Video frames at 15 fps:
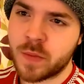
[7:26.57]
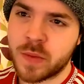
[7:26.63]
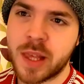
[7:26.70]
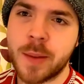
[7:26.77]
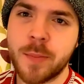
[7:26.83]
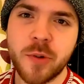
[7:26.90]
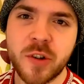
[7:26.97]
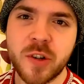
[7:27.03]

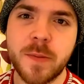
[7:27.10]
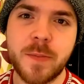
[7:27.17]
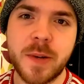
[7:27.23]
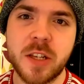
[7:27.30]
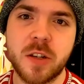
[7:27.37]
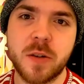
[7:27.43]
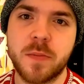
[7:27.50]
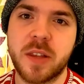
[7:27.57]
there must have been
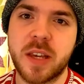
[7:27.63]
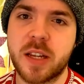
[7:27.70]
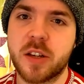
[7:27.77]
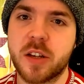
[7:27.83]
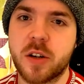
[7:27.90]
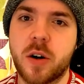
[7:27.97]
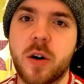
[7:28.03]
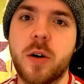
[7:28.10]
something to
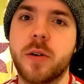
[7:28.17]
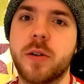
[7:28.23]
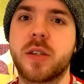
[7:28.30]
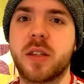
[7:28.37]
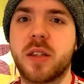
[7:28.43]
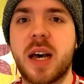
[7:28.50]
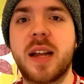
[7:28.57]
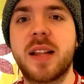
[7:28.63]
cause
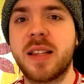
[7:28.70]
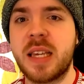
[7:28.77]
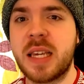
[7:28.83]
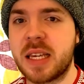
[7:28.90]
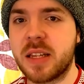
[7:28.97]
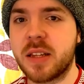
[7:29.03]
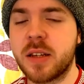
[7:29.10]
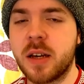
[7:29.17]
that
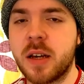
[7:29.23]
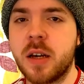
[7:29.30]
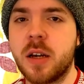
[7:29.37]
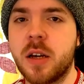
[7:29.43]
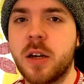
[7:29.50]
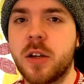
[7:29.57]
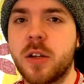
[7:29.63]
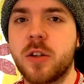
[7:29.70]
need
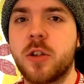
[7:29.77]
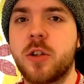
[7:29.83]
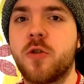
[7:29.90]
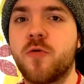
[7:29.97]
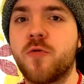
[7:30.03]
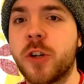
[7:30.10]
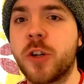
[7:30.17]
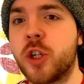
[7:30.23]
to
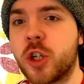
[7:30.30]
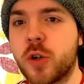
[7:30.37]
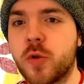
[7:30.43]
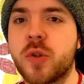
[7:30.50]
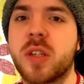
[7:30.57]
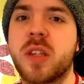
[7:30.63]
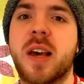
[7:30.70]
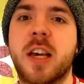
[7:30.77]

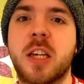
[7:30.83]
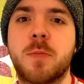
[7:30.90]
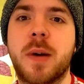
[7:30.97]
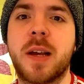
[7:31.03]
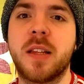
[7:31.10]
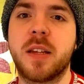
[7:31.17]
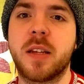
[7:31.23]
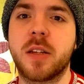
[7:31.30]
reduce their
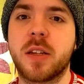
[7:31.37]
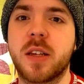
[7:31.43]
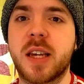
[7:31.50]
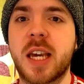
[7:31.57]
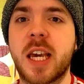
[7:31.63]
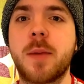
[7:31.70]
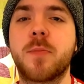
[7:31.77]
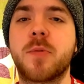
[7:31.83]
spending to
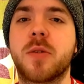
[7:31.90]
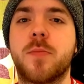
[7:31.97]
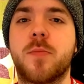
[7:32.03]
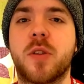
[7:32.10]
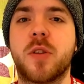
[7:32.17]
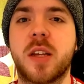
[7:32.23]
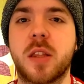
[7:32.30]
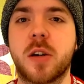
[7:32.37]
keep some
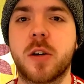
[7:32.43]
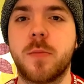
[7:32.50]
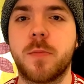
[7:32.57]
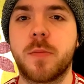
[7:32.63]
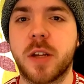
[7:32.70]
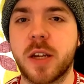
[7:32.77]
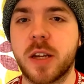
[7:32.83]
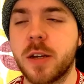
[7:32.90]
money in the
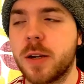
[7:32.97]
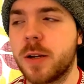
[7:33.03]
company.